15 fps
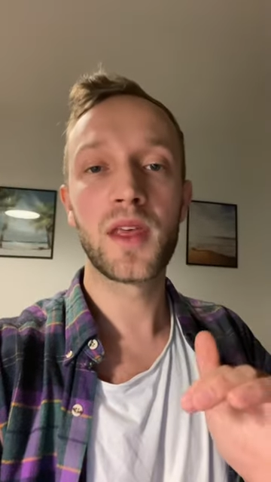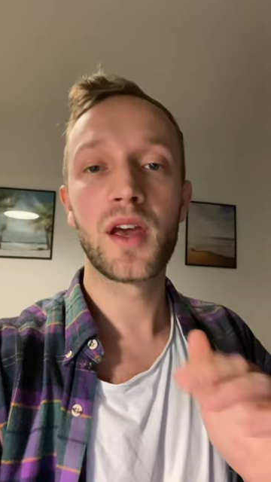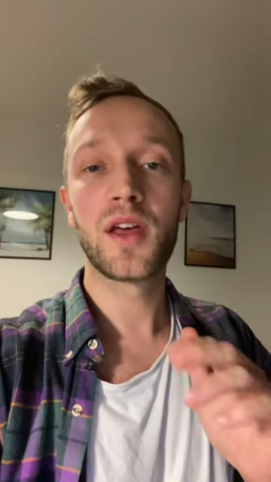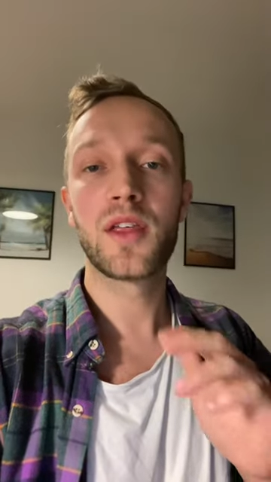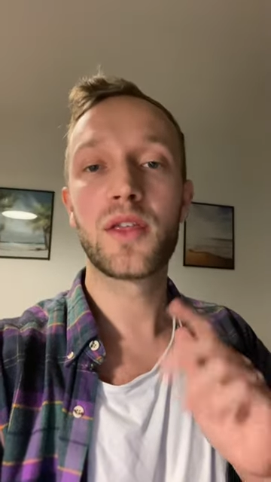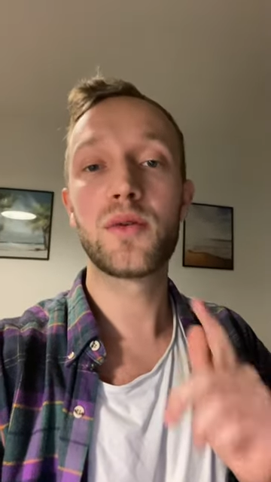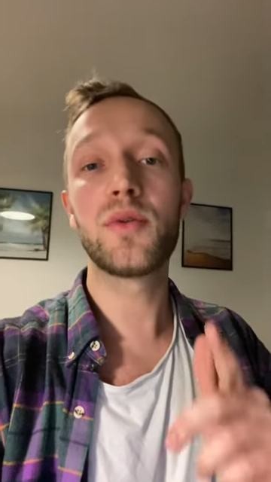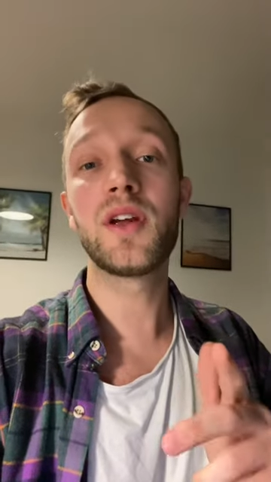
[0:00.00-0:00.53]

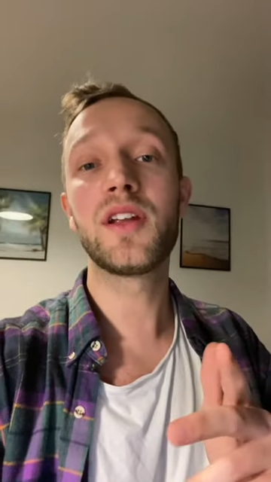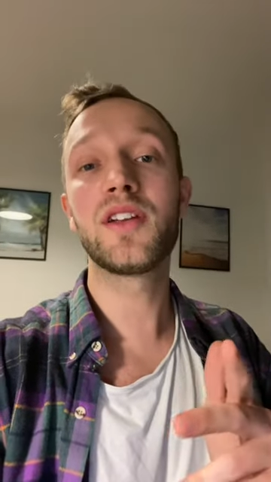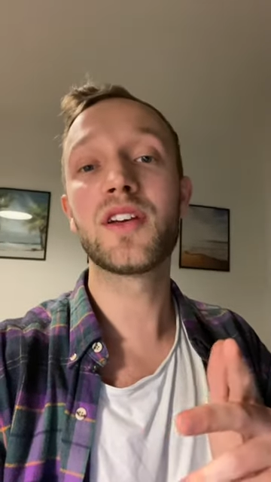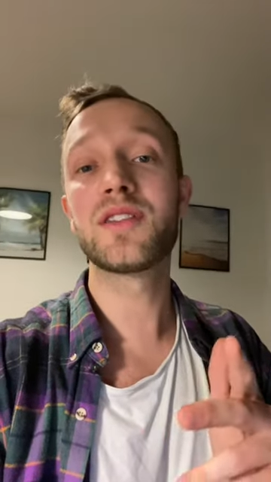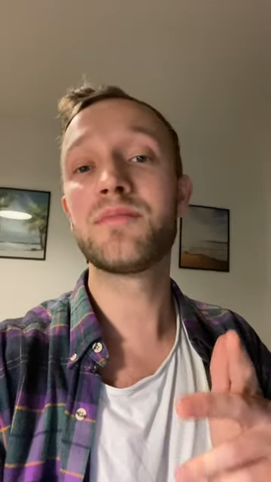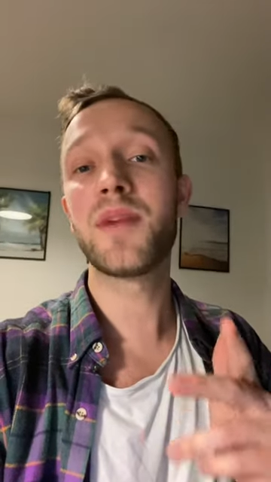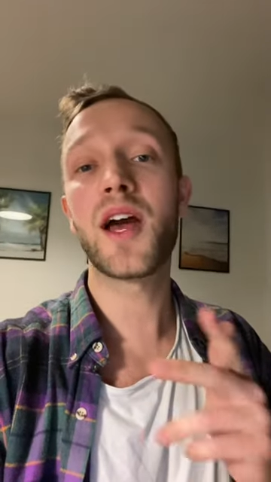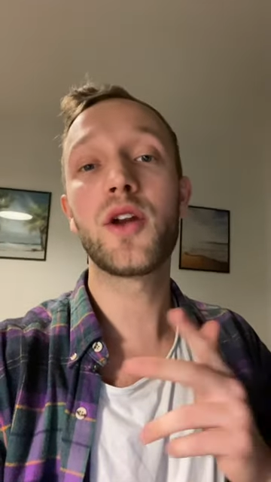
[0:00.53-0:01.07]
Three, it doesn't
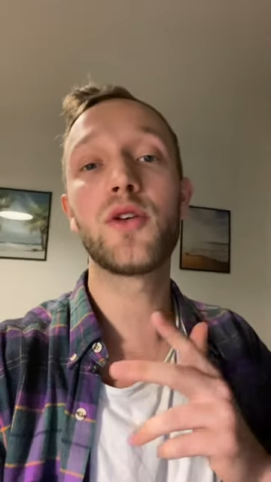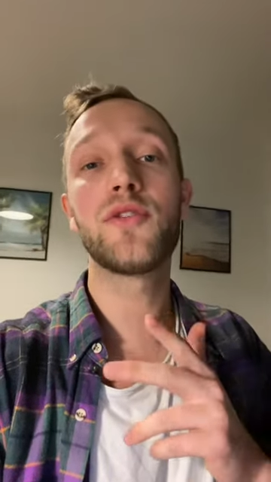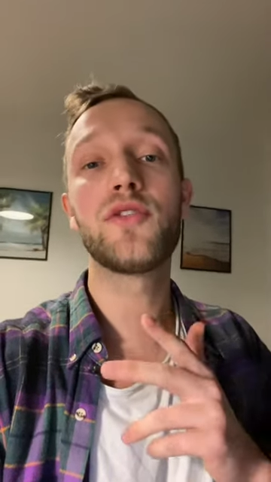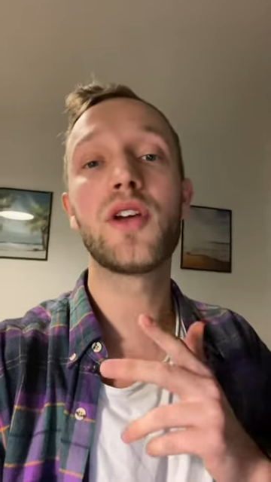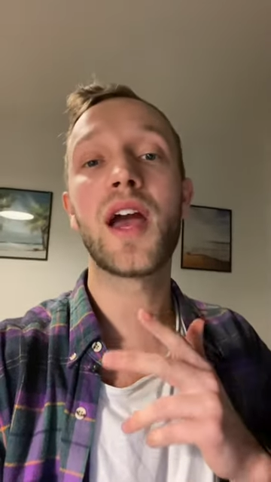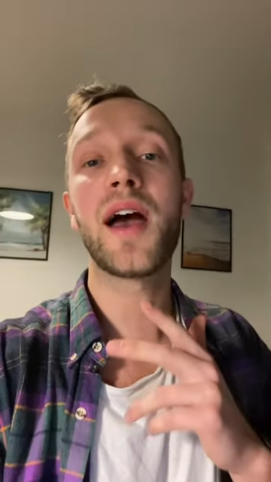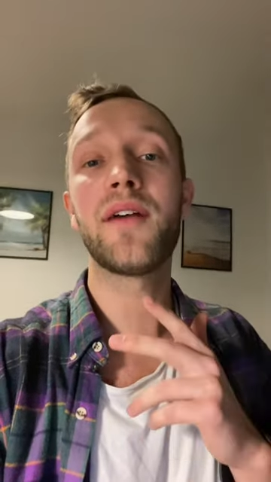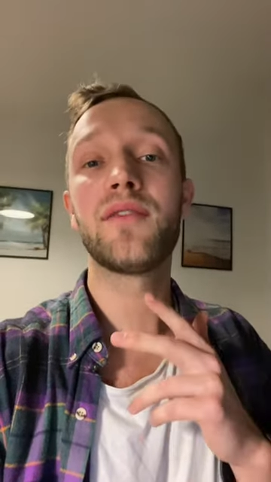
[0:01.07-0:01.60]
matter if you
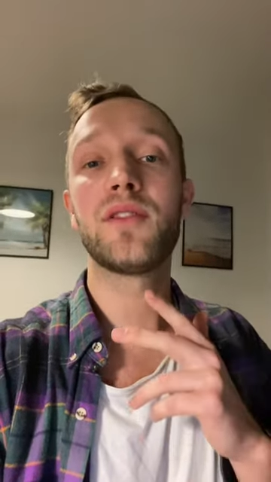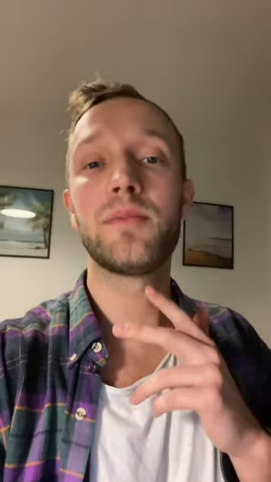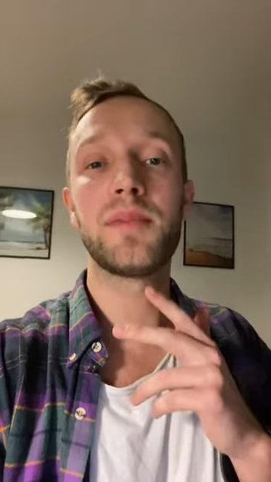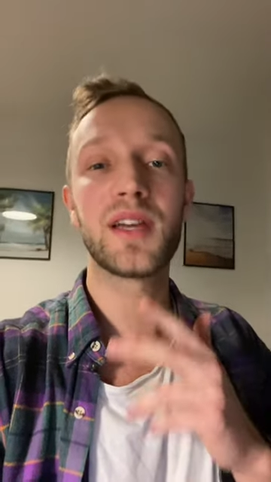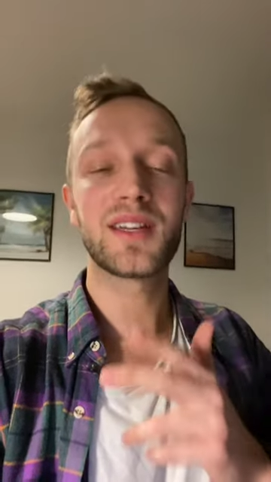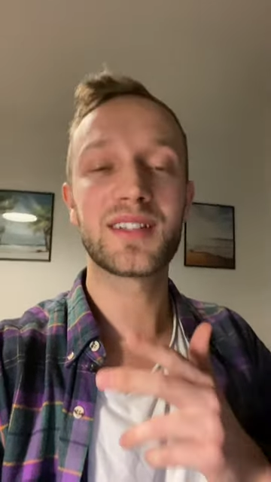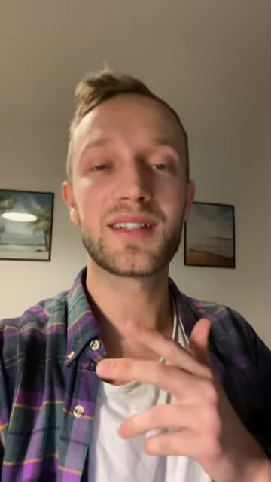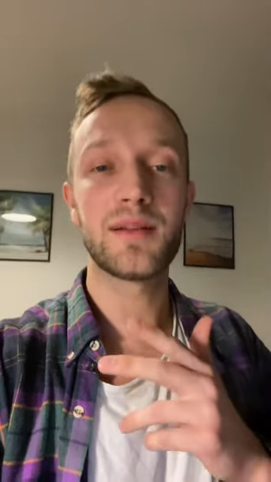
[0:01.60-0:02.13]
have the
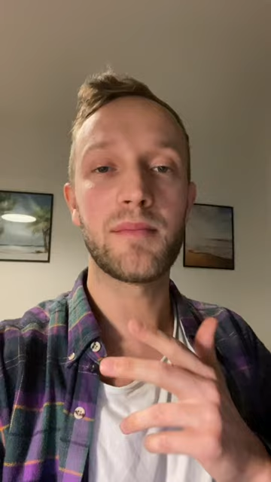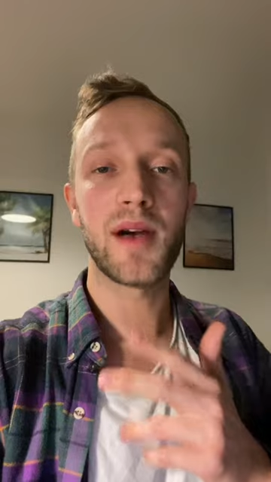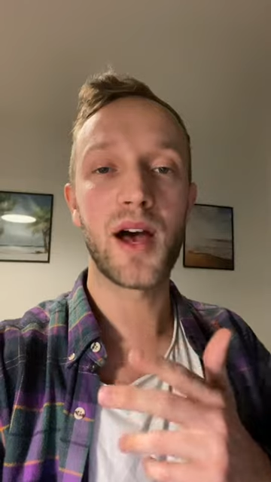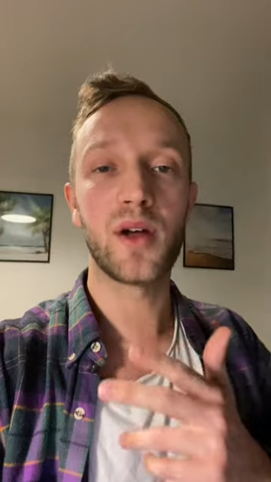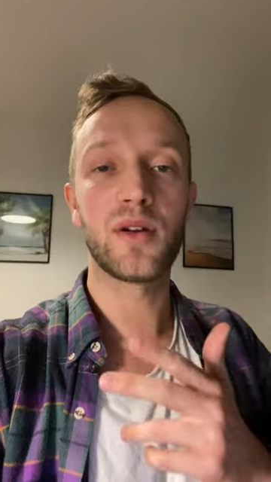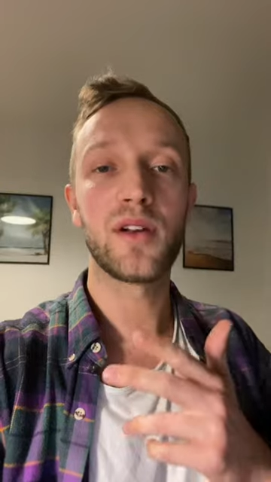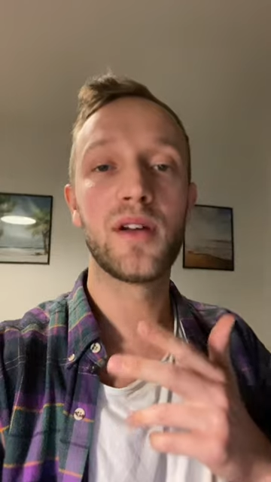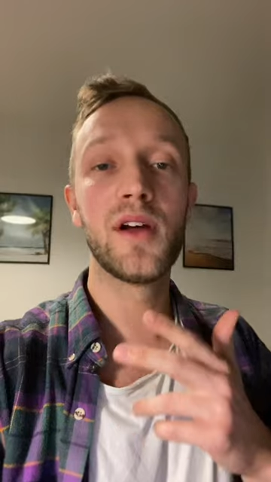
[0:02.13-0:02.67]
biggest
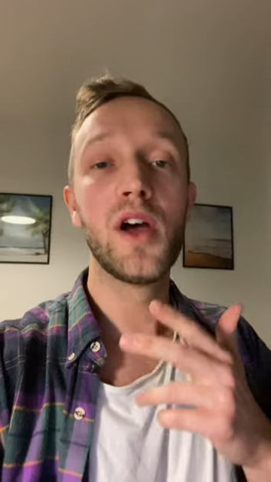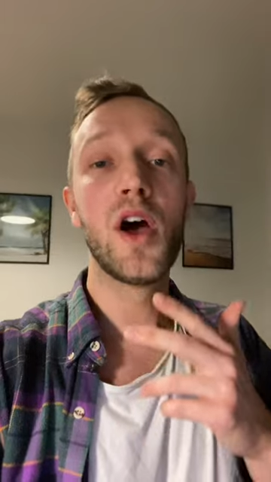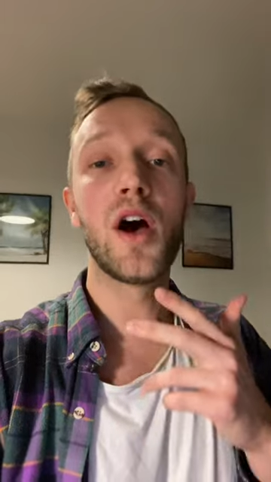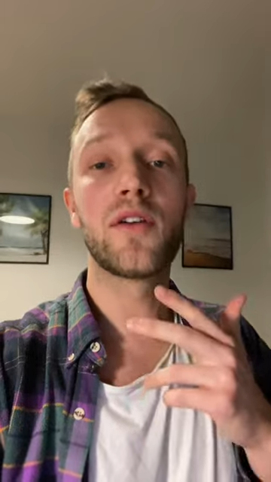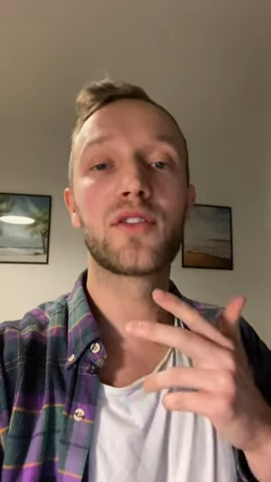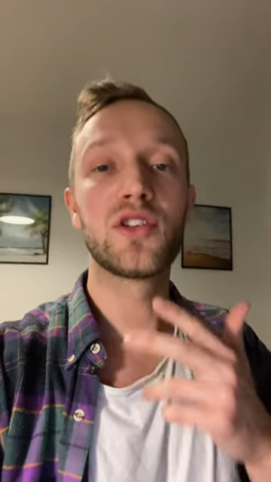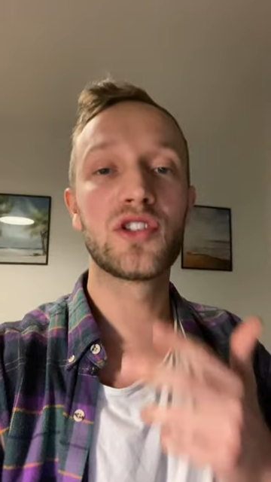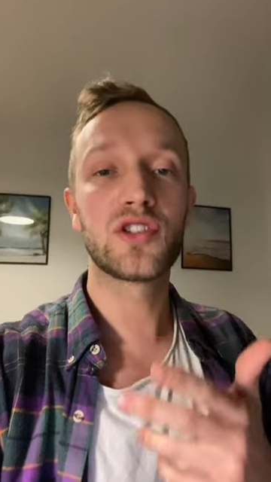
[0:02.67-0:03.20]
amount of
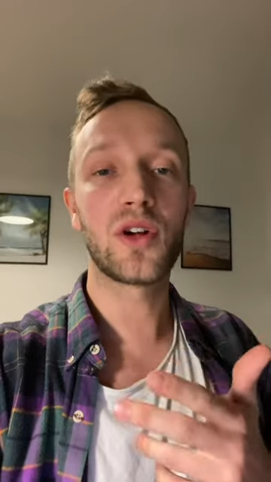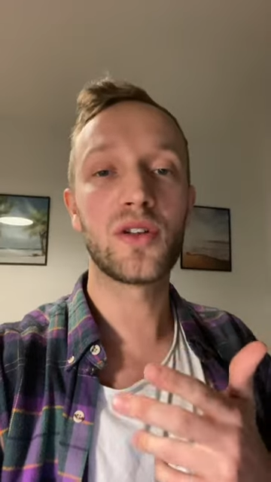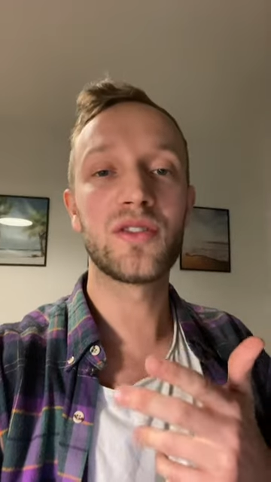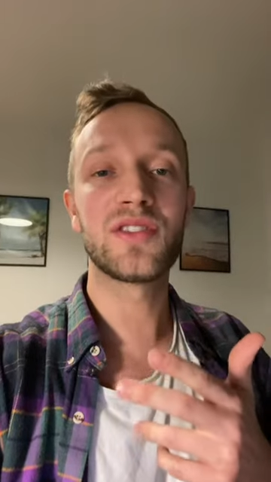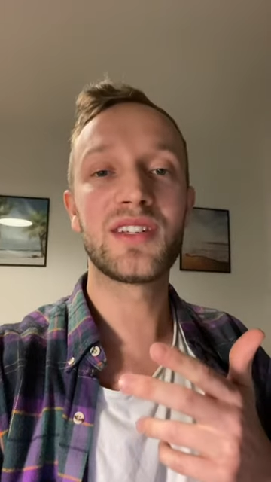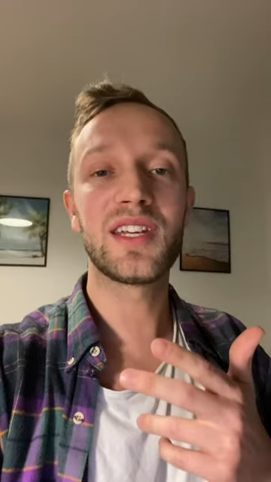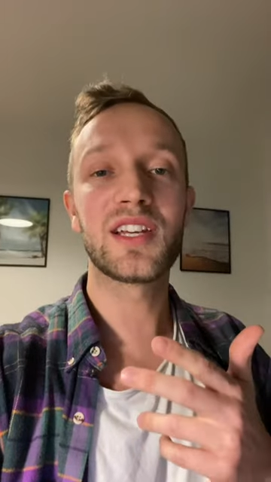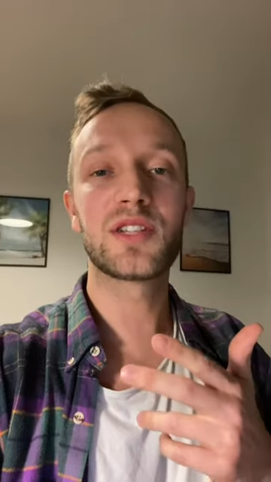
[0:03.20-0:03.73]

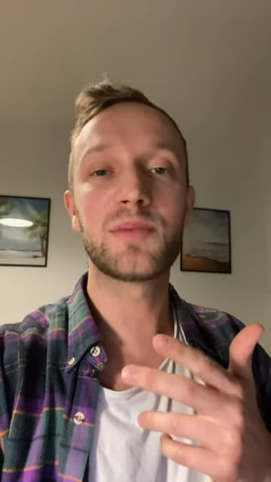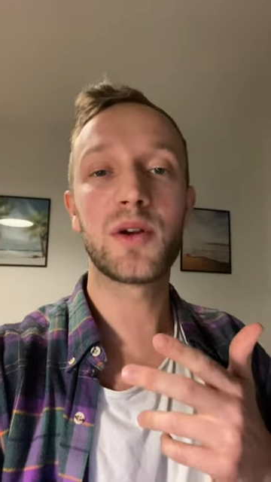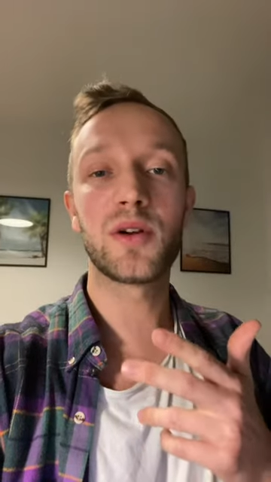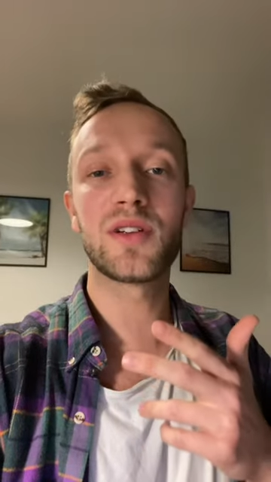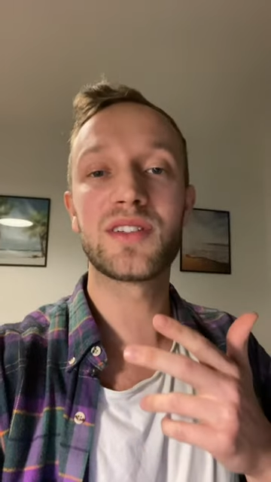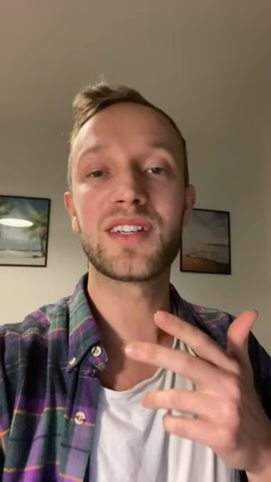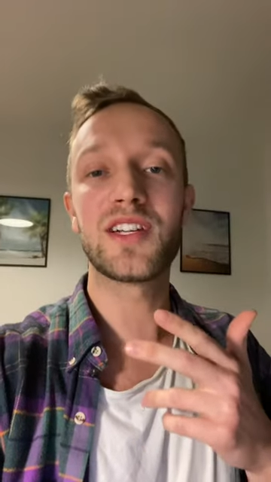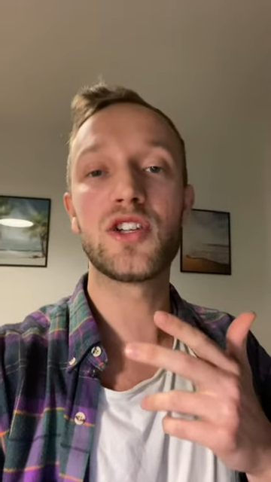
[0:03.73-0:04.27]
consultancy
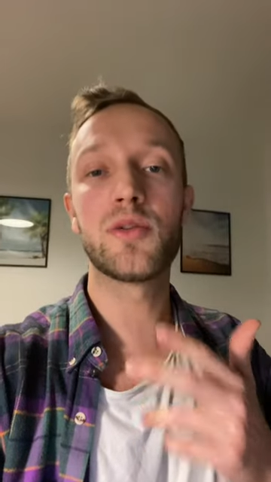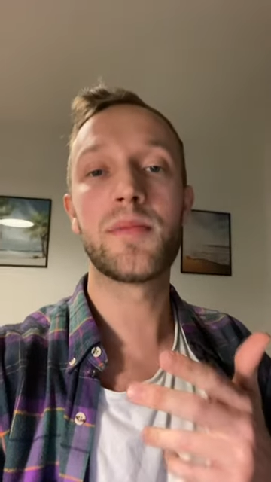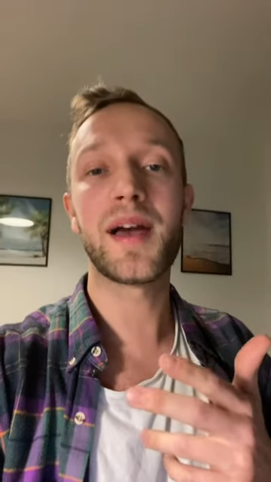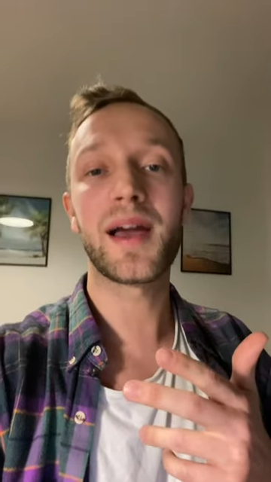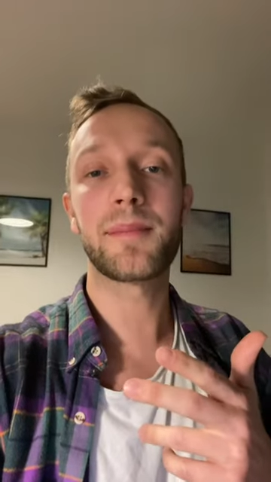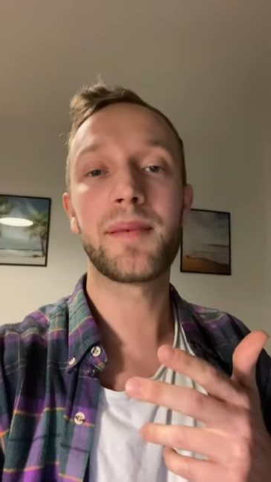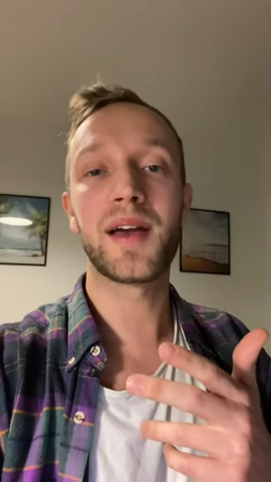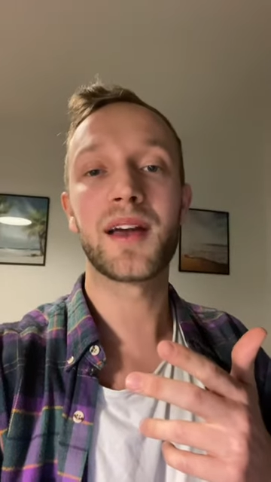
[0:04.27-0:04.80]
experience in your
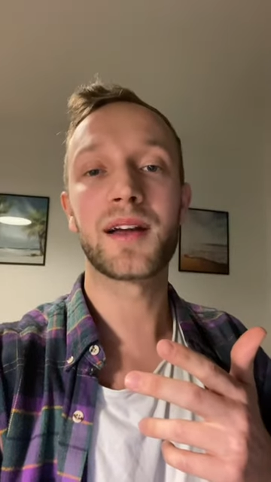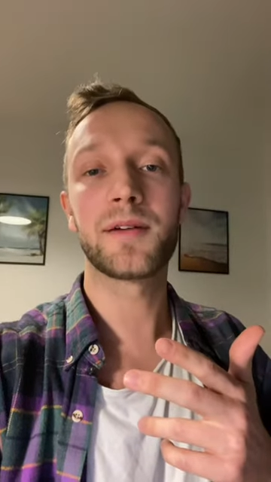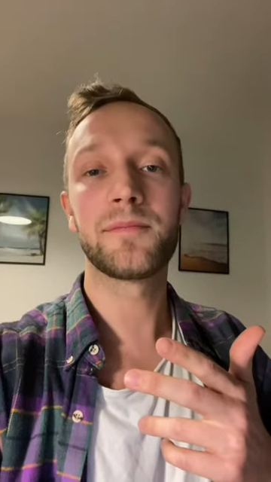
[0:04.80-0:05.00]
backpack.